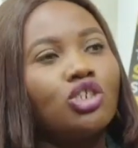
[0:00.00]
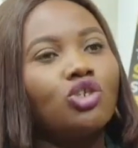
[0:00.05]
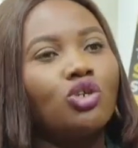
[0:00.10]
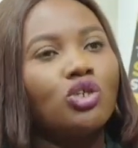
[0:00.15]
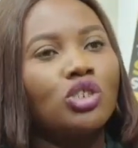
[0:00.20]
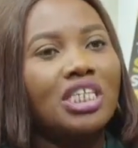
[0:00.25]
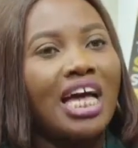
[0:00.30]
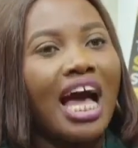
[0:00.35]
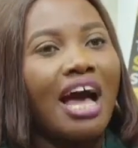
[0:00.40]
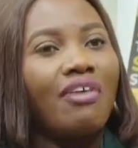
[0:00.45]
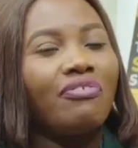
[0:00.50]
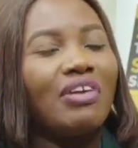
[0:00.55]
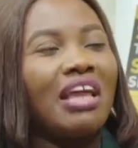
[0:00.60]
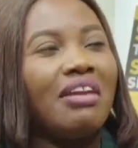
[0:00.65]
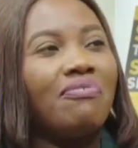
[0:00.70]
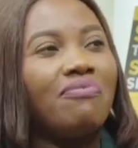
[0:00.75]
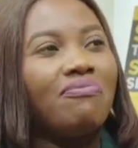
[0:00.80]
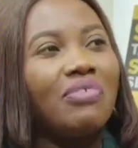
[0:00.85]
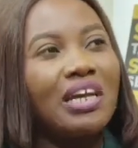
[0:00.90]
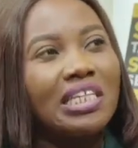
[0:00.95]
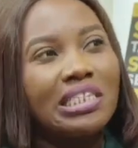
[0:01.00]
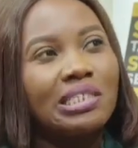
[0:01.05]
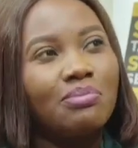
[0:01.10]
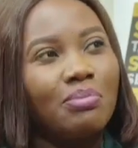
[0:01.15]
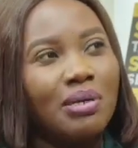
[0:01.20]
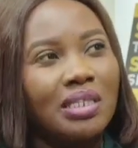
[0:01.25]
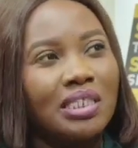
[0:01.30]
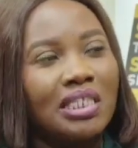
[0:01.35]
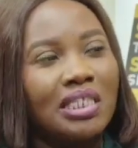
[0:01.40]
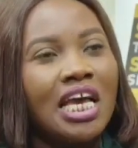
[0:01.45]
Don't you have
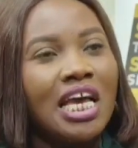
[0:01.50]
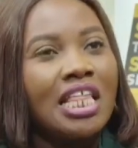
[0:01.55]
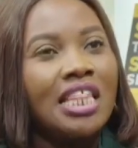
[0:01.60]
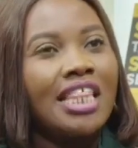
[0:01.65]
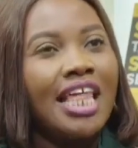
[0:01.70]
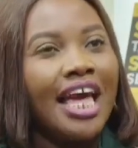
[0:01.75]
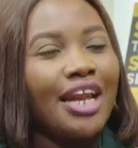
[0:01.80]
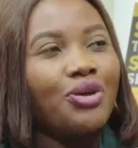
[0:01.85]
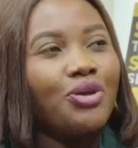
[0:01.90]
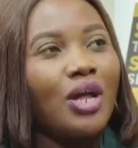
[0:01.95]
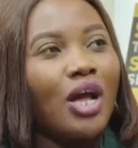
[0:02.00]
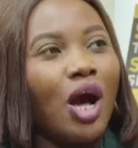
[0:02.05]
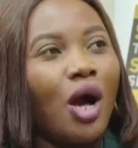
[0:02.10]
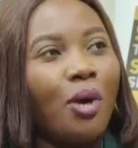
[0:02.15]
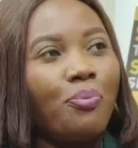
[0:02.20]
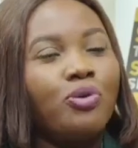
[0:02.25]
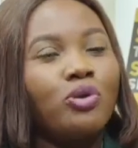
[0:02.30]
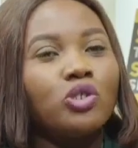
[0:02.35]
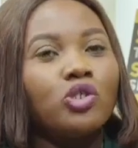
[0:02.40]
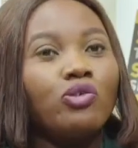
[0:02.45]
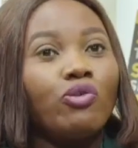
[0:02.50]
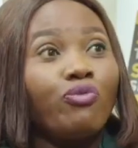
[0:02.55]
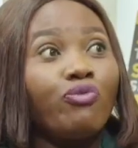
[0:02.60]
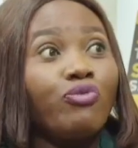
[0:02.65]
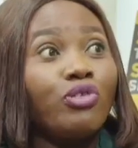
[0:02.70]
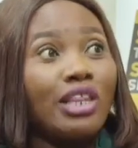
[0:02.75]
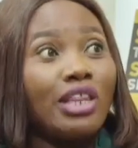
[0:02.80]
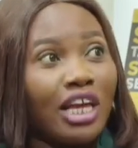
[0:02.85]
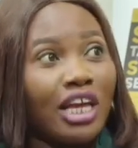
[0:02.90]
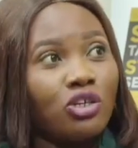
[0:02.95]
investments that could help you to,
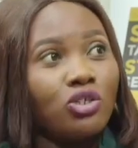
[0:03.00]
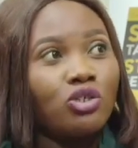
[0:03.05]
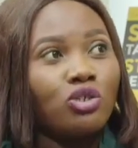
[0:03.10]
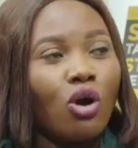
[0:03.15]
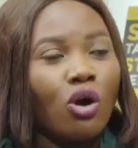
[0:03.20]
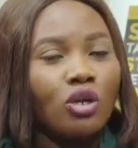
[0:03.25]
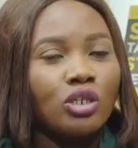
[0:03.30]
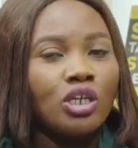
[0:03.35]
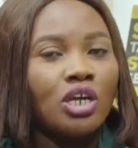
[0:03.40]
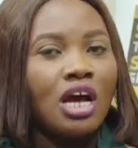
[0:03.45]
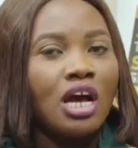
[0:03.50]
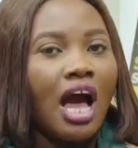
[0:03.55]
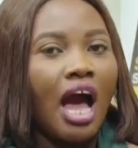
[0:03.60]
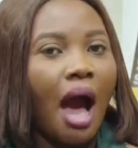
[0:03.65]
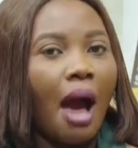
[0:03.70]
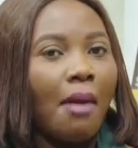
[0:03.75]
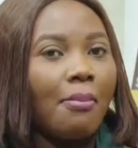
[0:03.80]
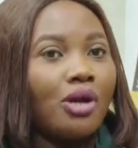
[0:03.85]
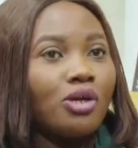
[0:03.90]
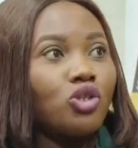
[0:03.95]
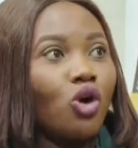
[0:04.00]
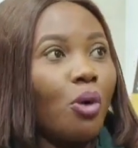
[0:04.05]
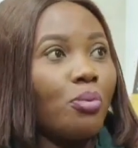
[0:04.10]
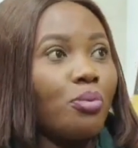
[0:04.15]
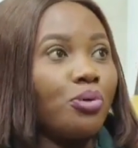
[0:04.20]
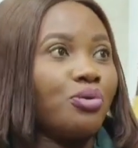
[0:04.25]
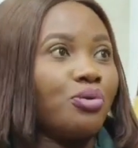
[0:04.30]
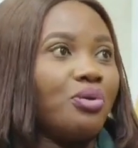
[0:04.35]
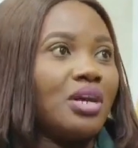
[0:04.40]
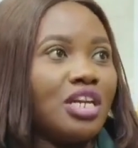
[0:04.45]
like you talked about,
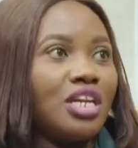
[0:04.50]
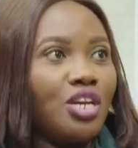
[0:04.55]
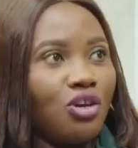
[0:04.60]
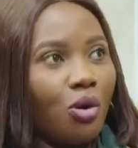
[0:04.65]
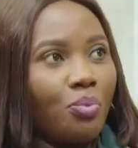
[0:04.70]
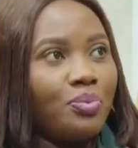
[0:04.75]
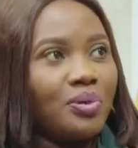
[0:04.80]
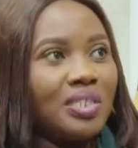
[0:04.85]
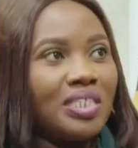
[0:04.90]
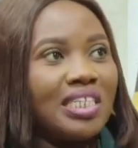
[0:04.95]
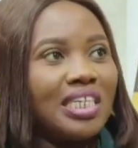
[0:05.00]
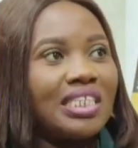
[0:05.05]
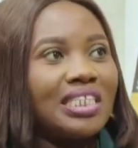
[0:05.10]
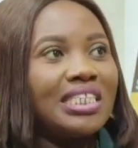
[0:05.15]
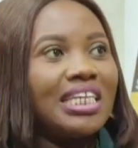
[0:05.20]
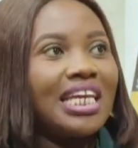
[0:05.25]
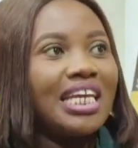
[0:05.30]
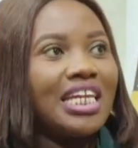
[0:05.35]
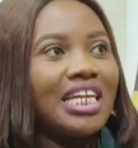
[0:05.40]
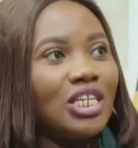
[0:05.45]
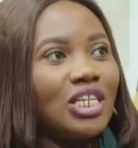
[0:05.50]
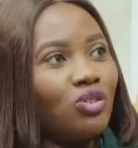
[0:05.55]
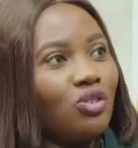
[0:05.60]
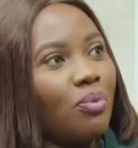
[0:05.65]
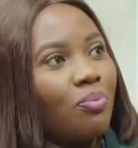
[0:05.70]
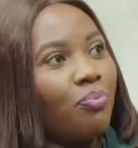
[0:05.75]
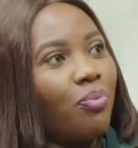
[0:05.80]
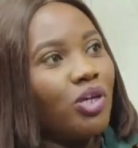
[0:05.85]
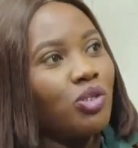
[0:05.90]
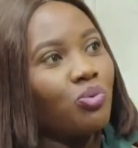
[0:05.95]
upgrading your business, taking it
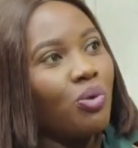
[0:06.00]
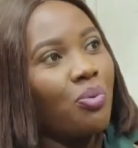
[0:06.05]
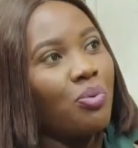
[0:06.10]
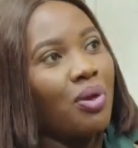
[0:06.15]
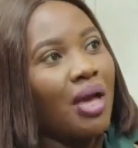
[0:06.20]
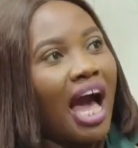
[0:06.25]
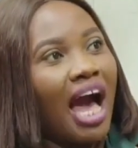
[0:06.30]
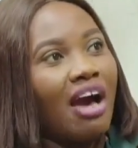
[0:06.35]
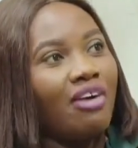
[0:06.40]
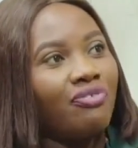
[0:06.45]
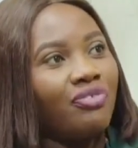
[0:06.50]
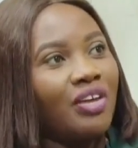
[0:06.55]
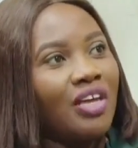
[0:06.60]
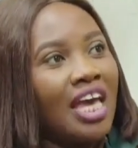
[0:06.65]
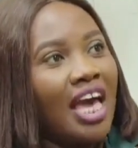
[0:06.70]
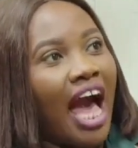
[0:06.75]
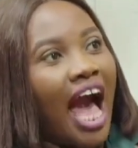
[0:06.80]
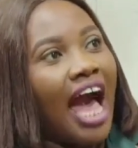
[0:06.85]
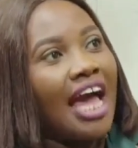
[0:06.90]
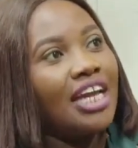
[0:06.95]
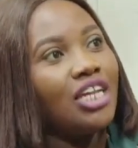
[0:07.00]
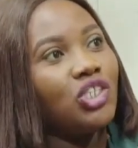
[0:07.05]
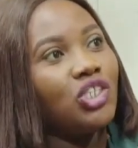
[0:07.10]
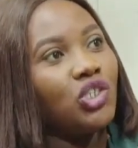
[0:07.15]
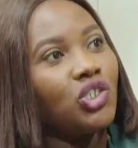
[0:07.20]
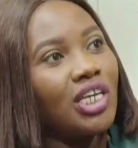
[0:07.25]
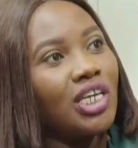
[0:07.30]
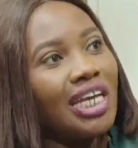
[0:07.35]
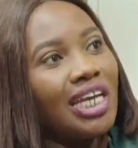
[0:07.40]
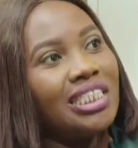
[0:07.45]
to a point where we have an
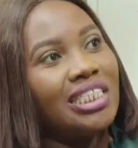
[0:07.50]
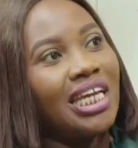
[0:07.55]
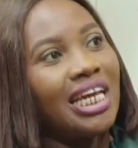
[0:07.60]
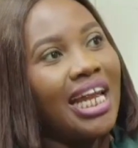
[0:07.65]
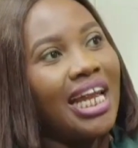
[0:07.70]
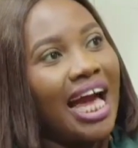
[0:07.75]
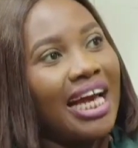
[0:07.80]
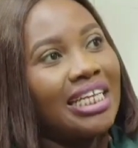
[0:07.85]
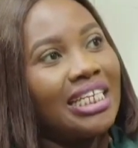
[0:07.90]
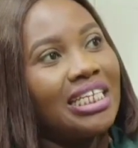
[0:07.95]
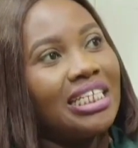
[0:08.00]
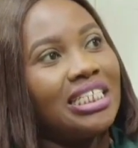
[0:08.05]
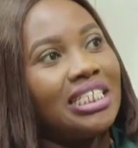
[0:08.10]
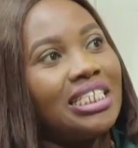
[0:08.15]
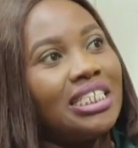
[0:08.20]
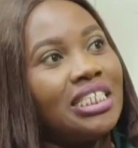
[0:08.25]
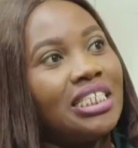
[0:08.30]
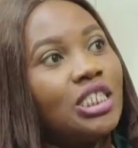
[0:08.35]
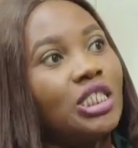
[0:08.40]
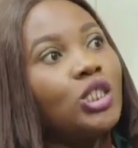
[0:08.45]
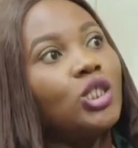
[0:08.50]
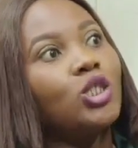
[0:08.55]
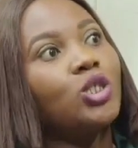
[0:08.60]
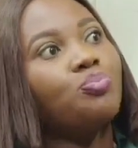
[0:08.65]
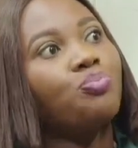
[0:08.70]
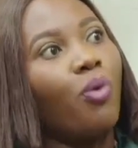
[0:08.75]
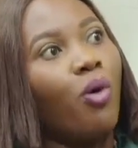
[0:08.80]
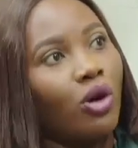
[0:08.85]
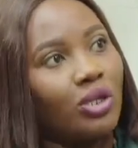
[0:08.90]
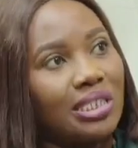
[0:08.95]
Educated Agidi
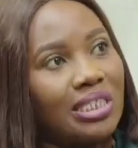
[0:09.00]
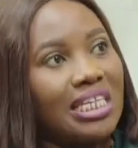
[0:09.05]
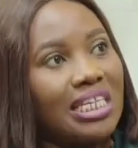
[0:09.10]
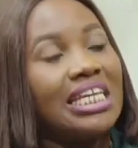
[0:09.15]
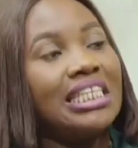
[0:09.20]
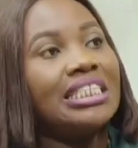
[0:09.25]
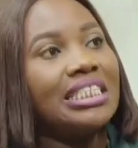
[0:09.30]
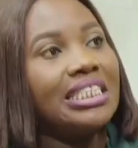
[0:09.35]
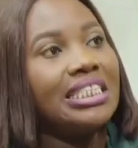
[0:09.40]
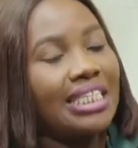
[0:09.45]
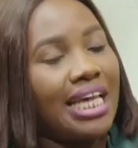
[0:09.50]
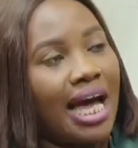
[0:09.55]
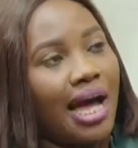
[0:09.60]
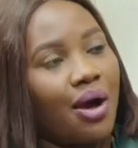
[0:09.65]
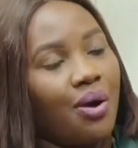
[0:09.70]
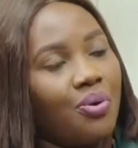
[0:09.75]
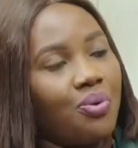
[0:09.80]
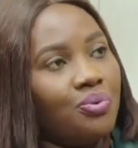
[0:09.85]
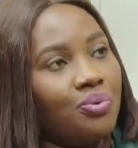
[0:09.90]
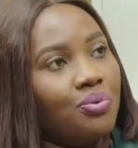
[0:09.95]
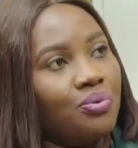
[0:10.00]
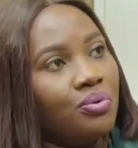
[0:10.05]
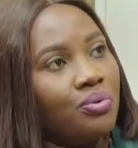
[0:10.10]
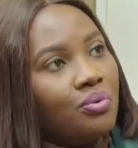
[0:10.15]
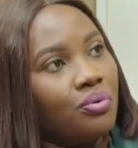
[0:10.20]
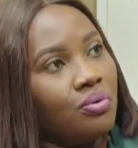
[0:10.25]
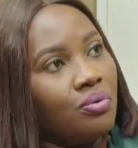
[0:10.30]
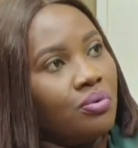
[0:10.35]
spot in town?